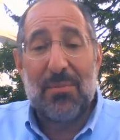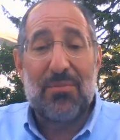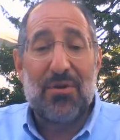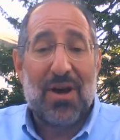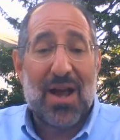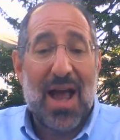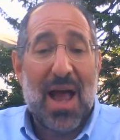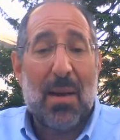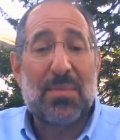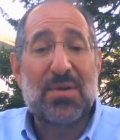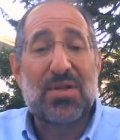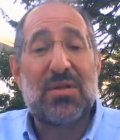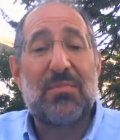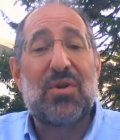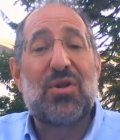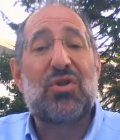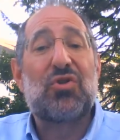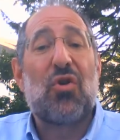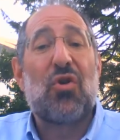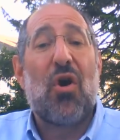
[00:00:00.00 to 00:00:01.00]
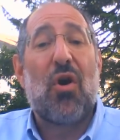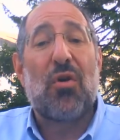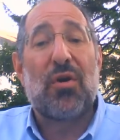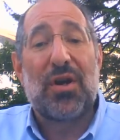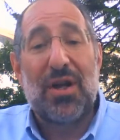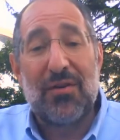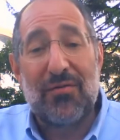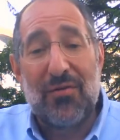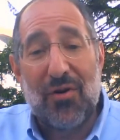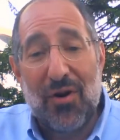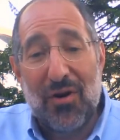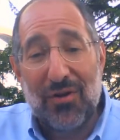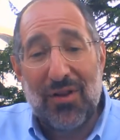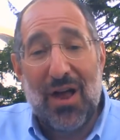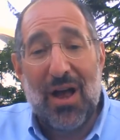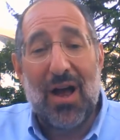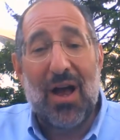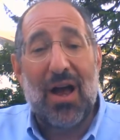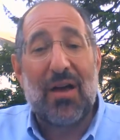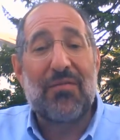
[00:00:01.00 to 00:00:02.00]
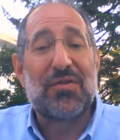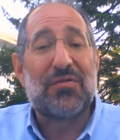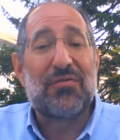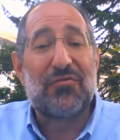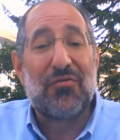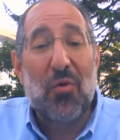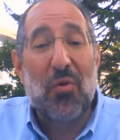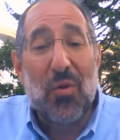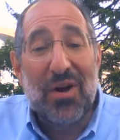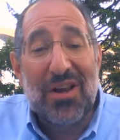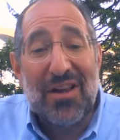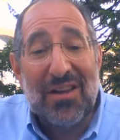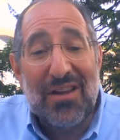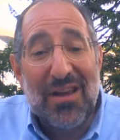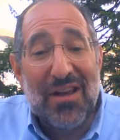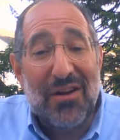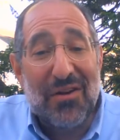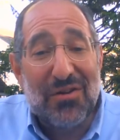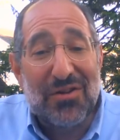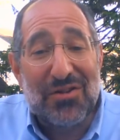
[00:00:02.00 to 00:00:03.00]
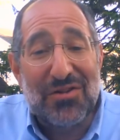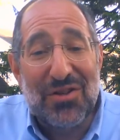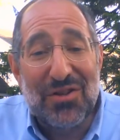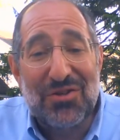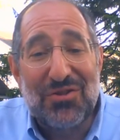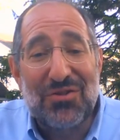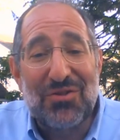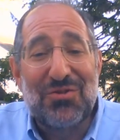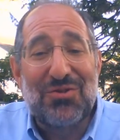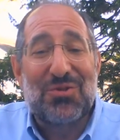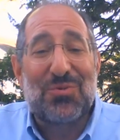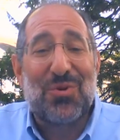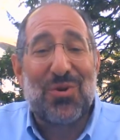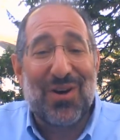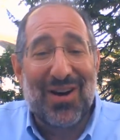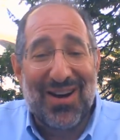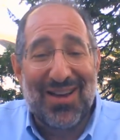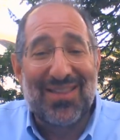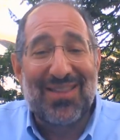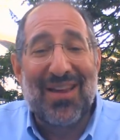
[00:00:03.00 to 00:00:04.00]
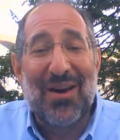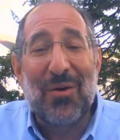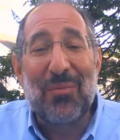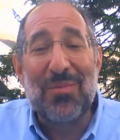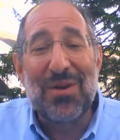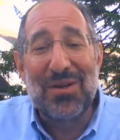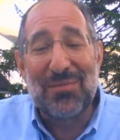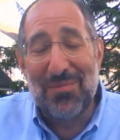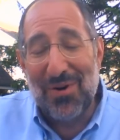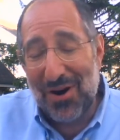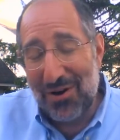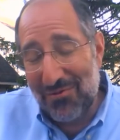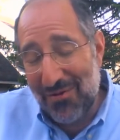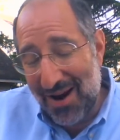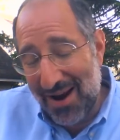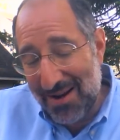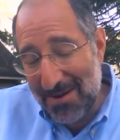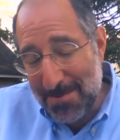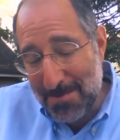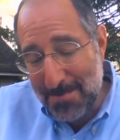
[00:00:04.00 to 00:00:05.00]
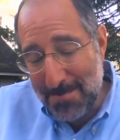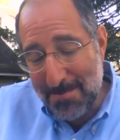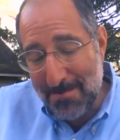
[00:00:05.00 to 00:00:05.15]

Perhaps the majority of our lives, 40 years the Jews were in their midbar, right?